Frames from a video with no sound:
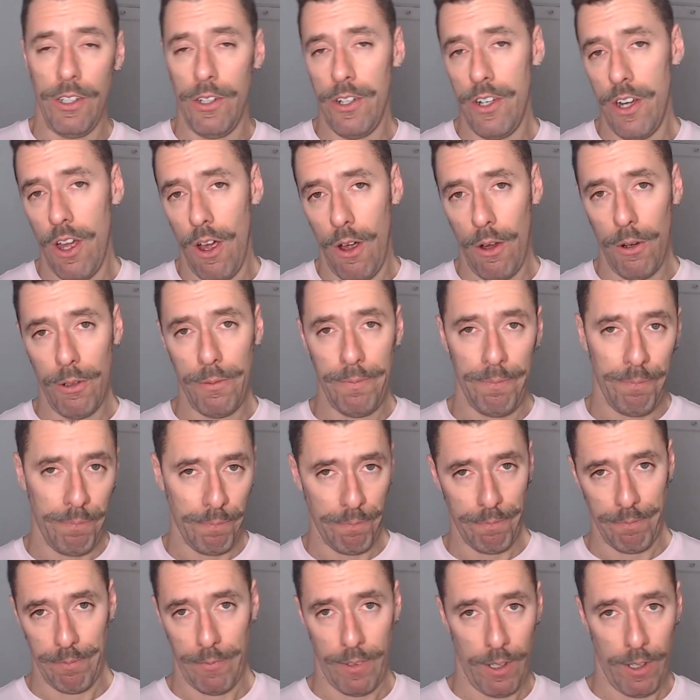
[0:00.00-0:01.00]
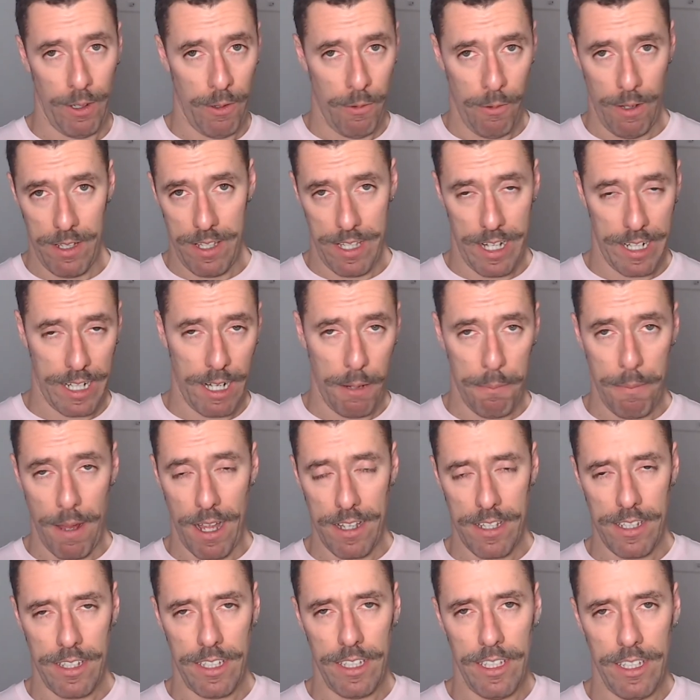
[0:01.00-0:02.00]
know what's their
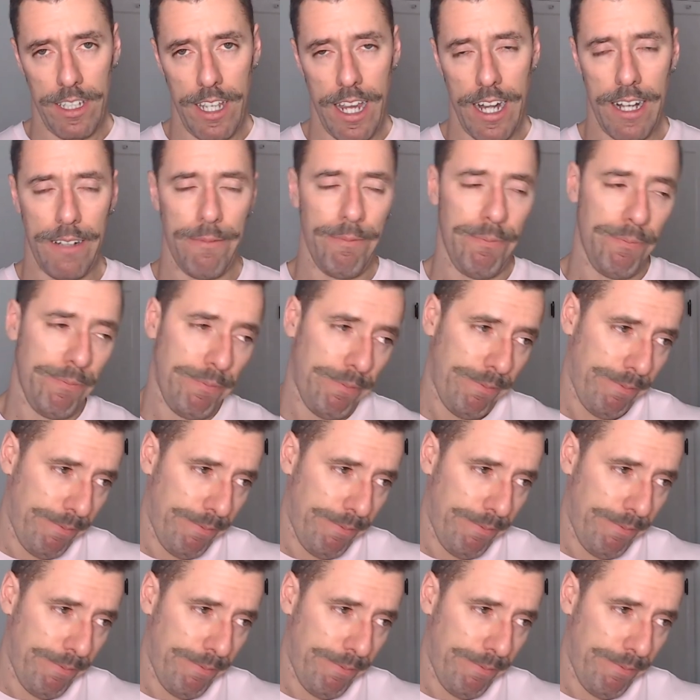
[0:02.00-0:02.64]
capacity there.